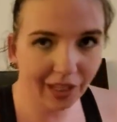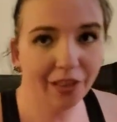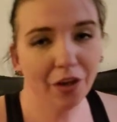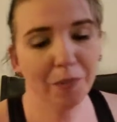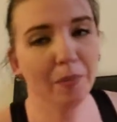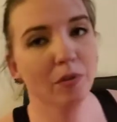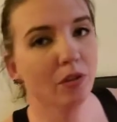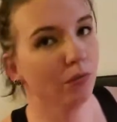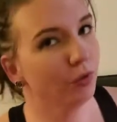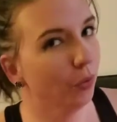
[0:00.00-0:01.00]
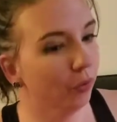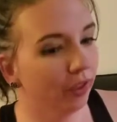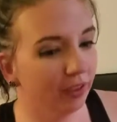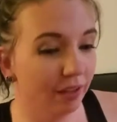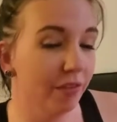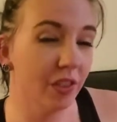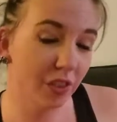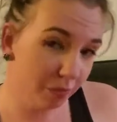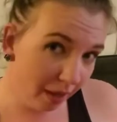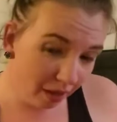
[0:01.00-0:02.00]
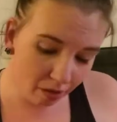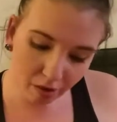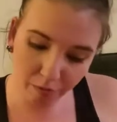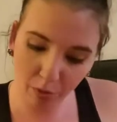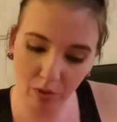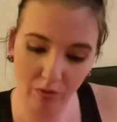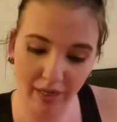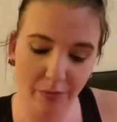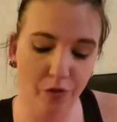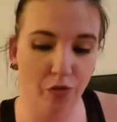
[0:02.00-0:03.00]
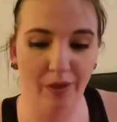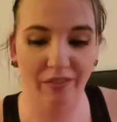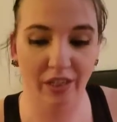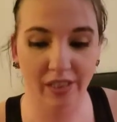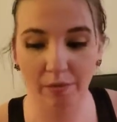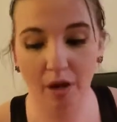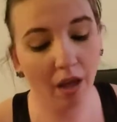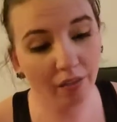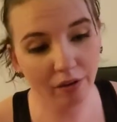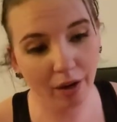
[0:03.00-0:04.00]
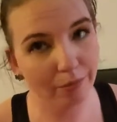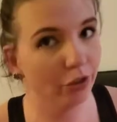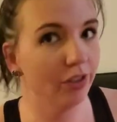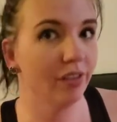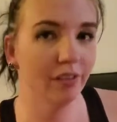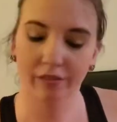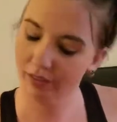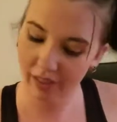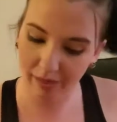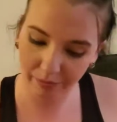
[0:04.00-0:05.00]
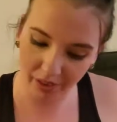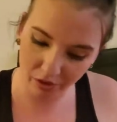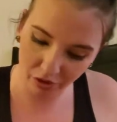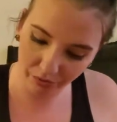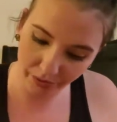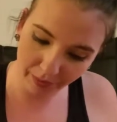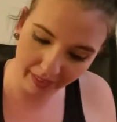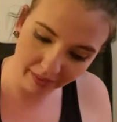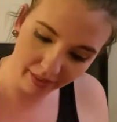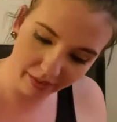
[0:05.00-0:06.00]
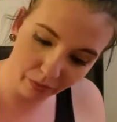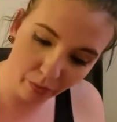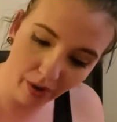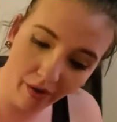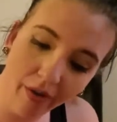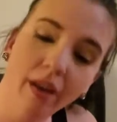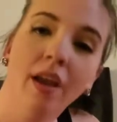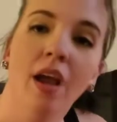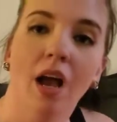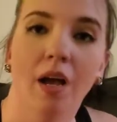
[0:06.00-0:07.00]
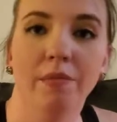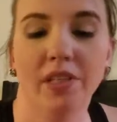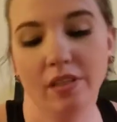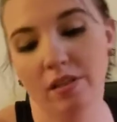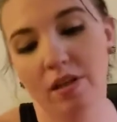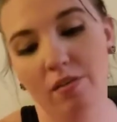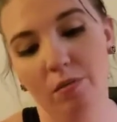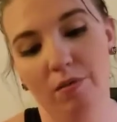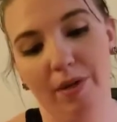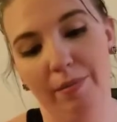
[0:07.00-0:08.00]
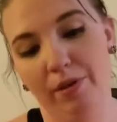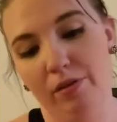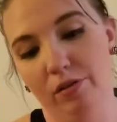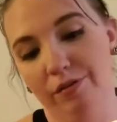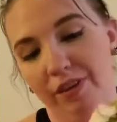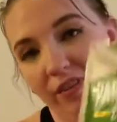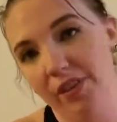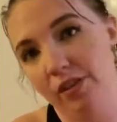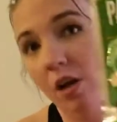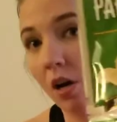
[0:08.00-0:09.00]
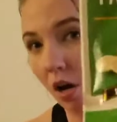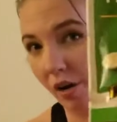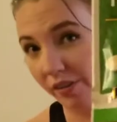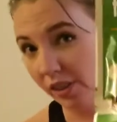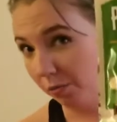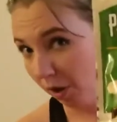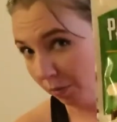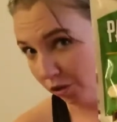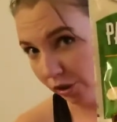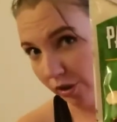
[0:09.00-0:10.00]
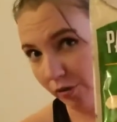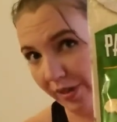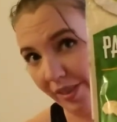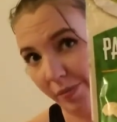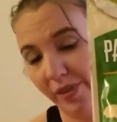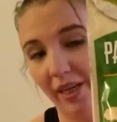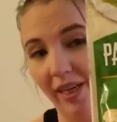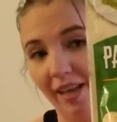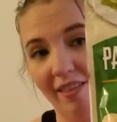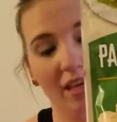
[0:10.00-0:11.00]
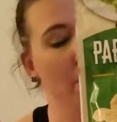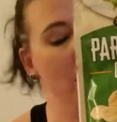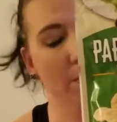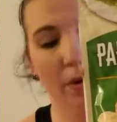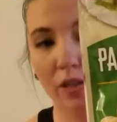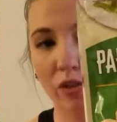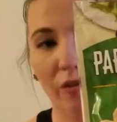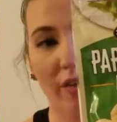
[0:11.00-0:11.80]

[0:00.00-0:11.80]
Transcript: lot of people don't totally love the smell of pork rinds, which is why I've got some other options that I'm going to show you guys as well. This is another one of my personal favorites, are these Parmesan crisps. Again, they come in a bunch of